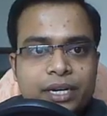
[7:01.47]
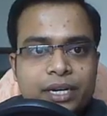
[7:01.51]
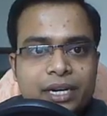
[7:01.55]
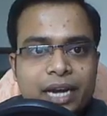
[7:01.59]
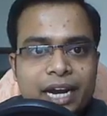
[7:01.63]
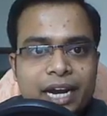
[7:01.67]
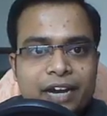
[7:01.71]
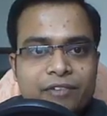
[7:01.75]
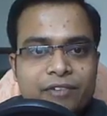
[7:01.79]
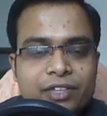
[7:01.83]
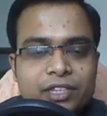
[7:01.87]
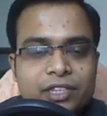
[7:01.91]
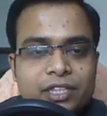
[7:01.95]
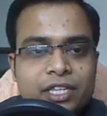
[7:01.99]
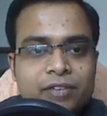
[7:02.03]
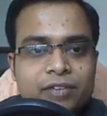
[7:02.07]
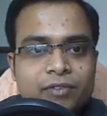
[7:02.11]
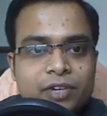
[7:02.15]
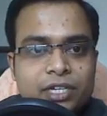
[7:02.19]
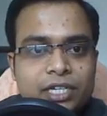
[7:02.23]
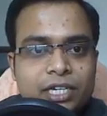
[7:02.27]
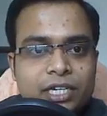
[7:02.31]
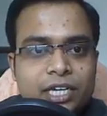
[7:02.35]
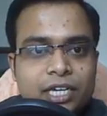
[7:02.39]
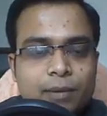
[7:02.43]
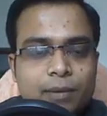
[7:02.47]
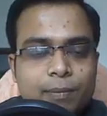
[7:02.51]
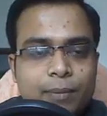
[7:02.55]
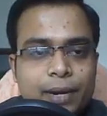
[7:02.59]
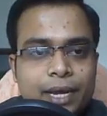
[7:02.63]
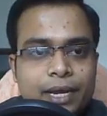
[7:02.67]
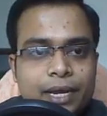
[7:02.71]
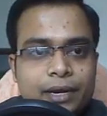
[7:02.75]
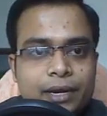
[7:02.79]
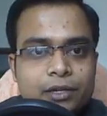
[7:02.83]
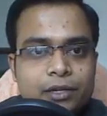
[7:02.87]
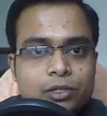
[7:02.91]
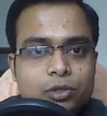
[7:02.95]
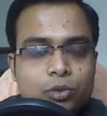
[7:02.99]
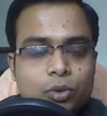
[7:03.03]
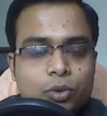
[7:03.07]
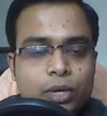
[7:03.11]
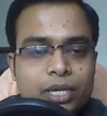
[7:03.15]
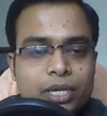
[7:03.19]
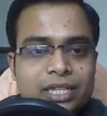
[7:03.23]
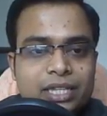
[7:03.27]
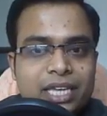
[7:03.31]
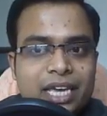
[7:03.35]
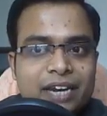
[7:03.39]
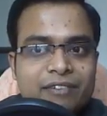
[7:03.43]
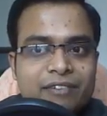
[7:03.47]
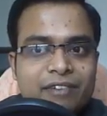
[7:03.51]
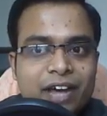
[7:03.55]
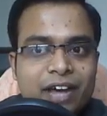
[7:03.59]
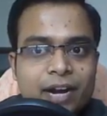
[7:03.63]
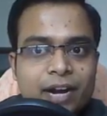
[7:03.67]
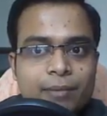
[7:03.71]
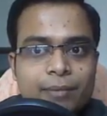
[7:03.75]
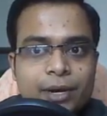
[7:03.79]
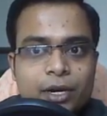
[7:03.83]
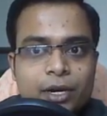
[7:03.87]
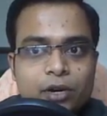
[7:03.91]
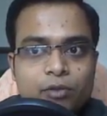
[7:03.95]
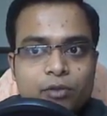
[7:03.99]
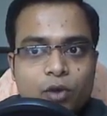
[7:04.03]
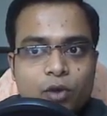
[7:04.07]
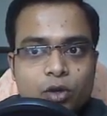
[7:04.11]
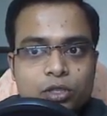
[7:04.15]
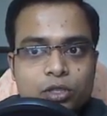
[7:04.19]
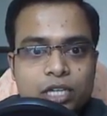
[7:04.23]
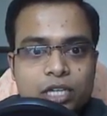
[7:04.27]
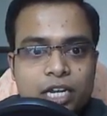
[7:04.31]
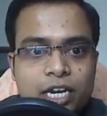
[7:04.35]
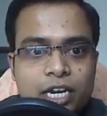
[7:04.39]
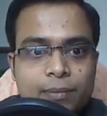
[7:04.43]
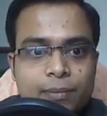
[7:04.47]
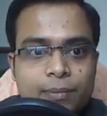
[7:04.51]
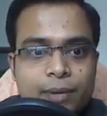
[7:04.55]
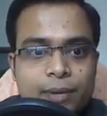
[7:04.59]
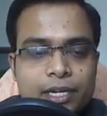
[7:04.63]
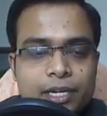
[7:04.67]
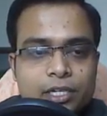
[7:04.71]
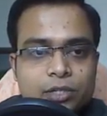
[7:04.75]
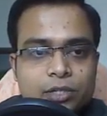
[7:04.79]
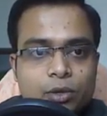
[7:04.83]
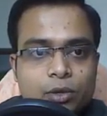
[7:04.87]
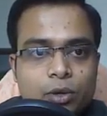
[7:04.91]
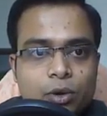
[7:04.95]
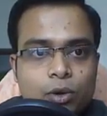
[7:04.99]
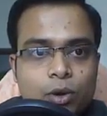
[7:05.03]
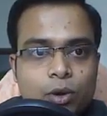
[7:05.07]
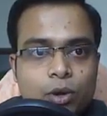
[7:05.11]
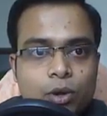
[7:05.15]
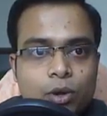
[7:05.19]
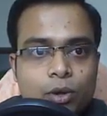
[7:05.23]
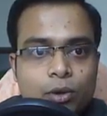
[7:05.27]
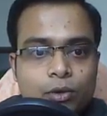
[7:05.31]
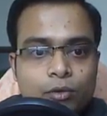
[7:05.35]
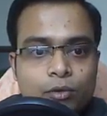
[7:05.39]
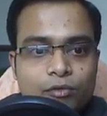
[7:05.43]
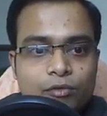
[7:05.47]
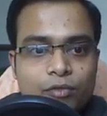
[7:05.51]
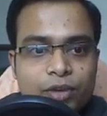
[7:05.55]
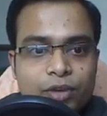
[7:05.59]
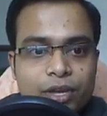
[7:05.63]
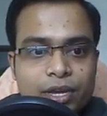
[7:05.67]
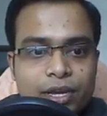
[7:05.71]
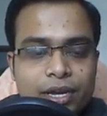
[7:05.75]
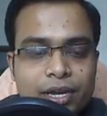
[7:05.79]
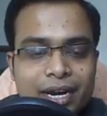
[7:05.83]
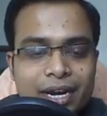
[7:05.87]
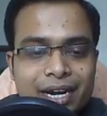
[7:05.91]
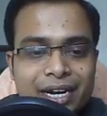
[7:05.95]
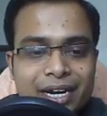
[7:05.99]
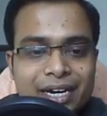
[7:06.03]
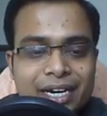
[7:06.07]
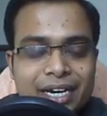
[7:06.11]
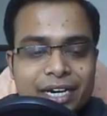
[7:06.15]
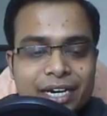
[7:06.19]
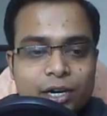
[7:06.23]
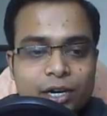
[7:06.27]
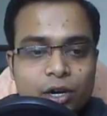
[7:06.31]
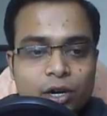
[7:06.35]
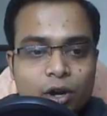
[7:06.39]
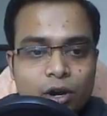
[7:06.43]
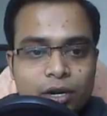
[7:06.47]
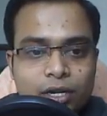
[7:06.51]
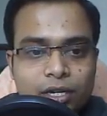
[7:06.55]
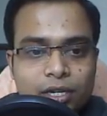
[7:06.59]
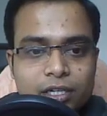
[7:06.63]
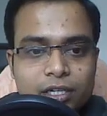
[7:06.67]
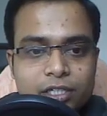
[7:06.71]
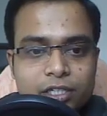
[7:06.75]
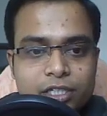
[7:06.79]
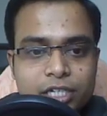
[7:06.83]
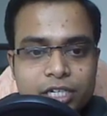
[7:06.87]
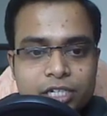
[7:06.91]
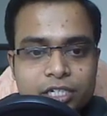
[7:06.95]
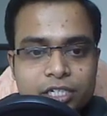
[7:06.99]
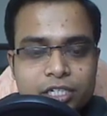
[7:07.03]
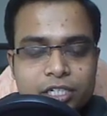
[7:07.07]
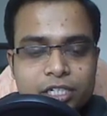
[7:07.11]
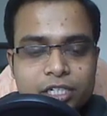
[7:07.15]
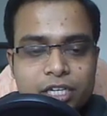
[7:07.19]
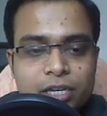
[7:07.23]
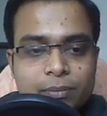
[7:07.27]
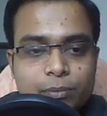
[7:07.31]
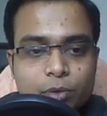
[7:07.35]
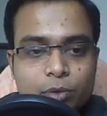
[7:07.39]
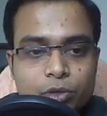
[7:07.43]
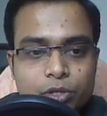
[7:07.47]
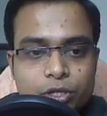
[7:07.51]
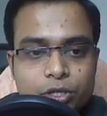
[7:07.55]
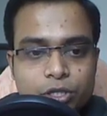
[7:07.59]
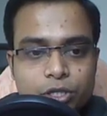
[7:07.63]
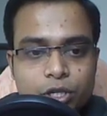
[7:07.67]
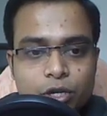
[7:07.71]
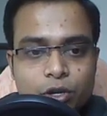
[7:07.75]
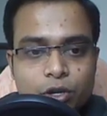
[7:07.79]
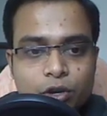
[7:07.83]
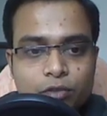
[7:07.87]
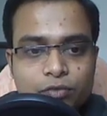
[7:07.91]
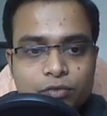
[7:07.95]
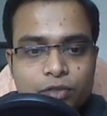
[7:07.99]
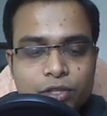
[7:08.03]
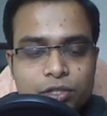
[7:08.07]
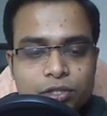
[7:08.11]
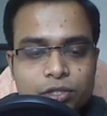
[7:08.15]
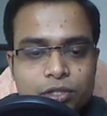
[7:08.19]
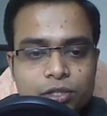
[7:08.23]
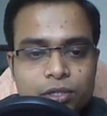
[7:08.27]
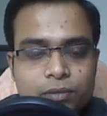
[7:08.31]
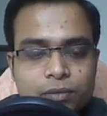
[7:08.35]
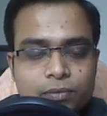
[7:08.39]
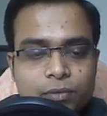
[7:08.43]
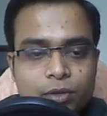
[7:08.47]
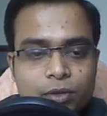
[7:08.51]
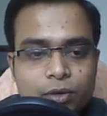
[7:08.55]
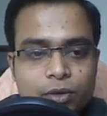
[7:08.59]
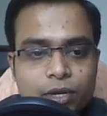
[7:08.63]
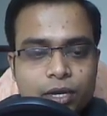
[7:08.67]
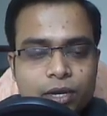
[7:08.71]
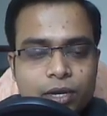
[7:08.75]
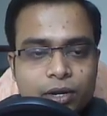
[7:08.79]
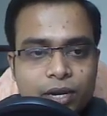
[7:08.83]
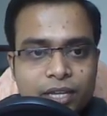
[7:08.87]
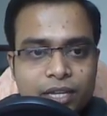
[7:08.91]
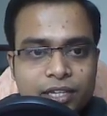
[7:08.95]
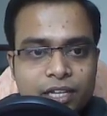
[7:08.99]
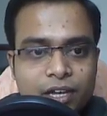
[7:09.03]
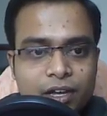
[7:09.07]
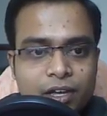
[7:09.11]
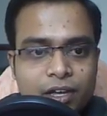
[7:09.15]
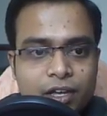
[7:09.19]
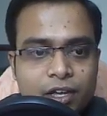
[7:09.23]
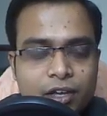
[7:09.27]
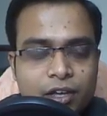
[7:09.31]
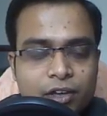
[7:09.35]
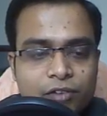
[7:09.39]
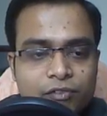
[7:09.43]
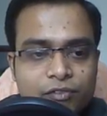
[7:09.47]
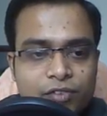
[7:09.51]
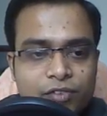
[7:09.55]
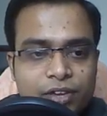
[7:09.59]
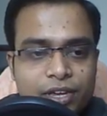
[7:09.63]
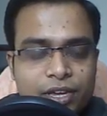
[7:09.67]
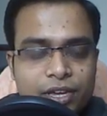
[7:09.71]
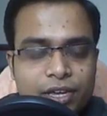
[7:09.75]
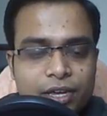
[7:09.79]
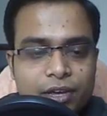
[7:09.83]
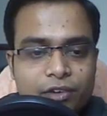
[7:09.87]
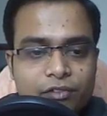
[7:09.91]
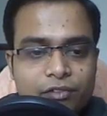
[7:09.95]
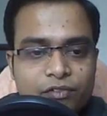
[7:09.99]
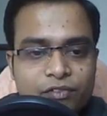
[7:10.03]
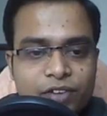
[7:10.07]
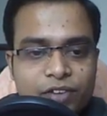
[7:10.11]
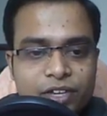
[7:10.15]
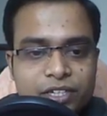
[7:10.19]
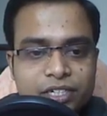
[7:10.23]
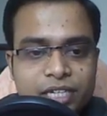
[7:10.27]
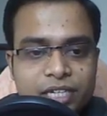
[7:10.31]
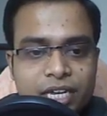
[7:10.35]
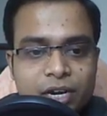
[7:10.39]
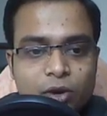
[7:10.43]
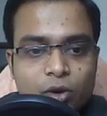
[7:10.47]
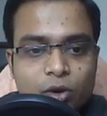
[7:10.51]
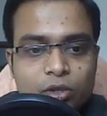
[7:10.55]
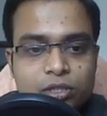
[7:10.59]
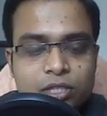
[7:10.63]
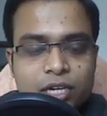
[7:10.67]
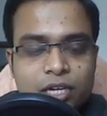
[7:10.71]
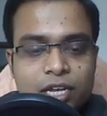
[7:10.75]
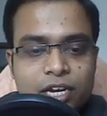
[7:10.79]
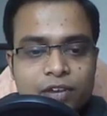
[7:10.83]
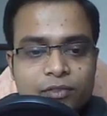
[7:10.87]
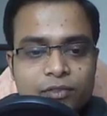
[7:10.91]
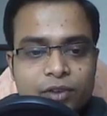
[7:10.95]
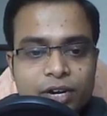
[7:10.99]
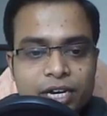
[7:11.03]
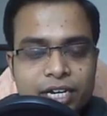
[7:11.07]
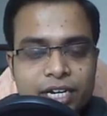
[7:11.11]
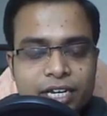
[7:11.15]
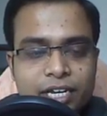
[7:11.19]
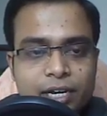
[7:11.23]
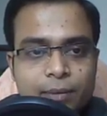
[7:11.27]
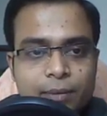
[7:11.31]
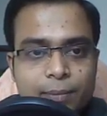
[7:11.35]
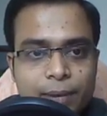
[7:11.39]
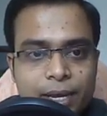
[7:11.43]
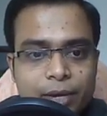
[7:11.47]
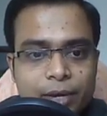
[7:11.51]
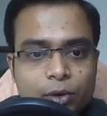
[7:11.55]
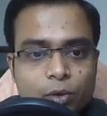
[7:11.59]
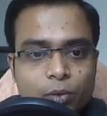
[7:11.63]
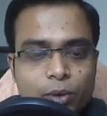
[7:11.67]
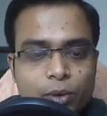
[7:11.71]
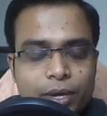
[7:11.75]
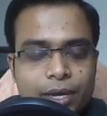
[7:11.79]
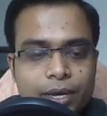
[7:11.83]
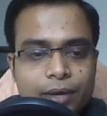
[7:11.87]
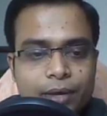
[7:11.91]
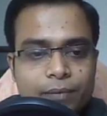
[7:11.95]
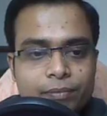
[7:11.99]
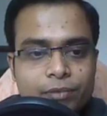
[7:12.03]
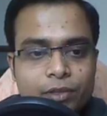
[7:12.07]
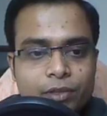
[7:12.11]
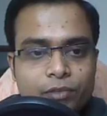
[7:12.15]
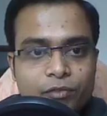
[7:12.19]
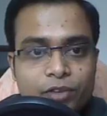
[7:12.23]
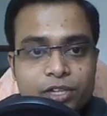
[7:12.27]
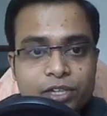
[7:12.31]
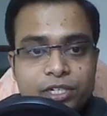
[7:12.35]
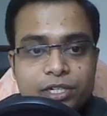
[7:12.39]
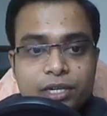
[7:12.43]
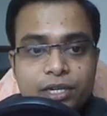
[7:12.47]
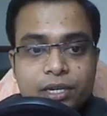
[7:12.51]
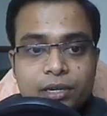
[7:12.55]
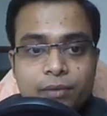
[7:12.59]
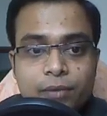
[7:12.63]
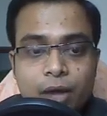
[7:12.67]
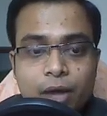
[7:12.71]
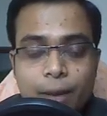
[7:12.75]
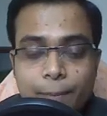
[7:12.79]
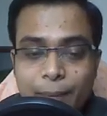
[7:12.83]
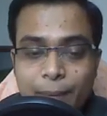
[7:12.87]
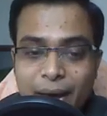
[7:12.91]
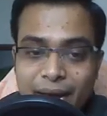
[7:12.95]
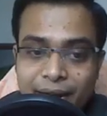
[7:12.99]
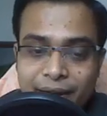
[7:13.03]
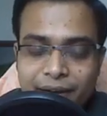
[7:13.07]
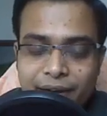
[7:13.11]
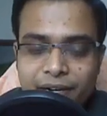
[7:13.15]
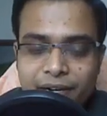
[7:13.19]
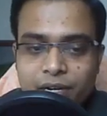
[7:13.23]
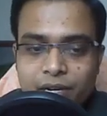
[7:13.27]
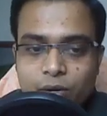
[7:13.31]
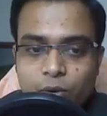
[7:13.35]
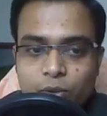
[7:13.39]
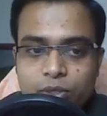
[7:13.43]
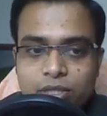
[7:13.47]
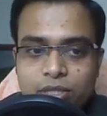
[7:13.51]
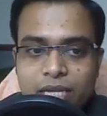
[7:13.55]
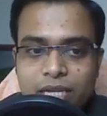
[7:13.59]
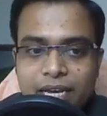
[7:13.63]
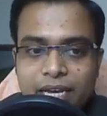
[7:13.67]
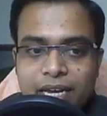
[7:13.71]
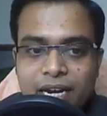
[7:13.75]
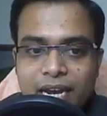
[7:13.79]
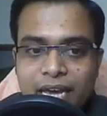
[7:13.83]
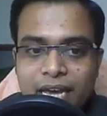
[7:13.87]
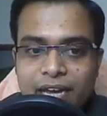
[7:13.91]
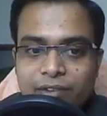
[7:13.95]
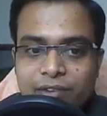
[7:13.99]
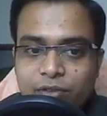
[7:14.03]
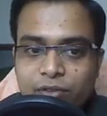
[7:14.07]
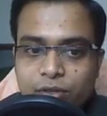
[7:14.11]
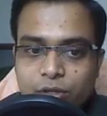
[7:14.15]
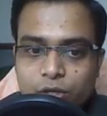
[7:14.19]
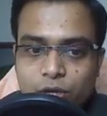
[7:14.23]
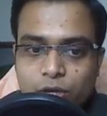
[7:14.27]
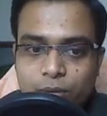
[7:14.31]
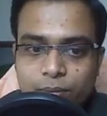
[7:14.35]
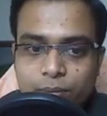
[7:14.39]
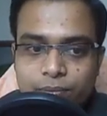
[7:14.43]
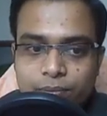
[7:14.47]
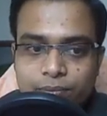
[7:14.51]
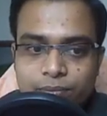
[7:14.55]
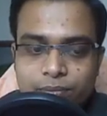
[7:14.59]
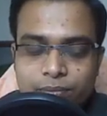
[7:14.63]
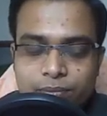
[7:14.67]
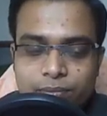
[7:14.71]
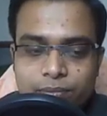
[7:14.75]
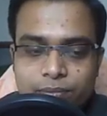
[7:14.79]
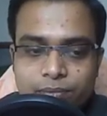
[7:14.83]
to be inclined with the vertical plane. So in the environment of auxiliary planes, we did not change the position of this. Okay, rather we fixed an auxiliary vertical plane over here, which apparently looks like a line from the top